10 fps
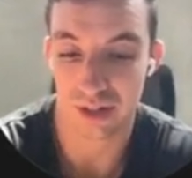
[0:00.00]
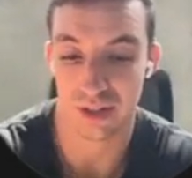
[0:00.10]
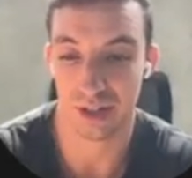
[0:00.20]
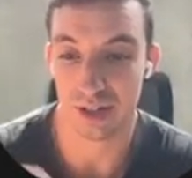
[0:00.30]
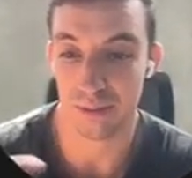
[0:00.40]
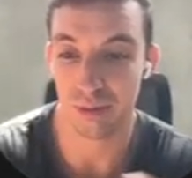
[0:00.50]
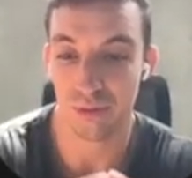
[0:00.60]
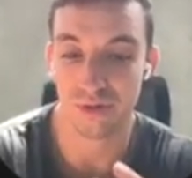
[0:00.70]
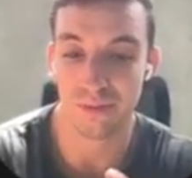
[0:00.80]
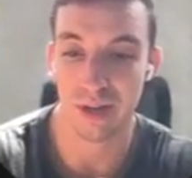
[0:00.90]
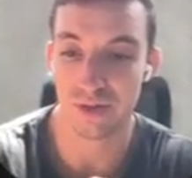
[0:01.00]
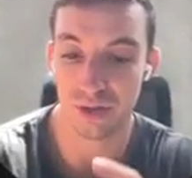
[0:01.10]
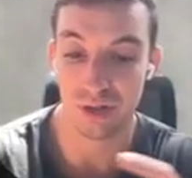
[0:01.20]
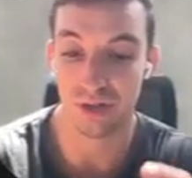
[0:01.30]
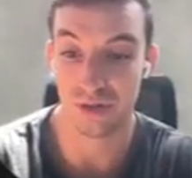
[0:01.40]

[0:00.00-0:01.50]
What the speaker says: and then it kind of pulls them in, so you can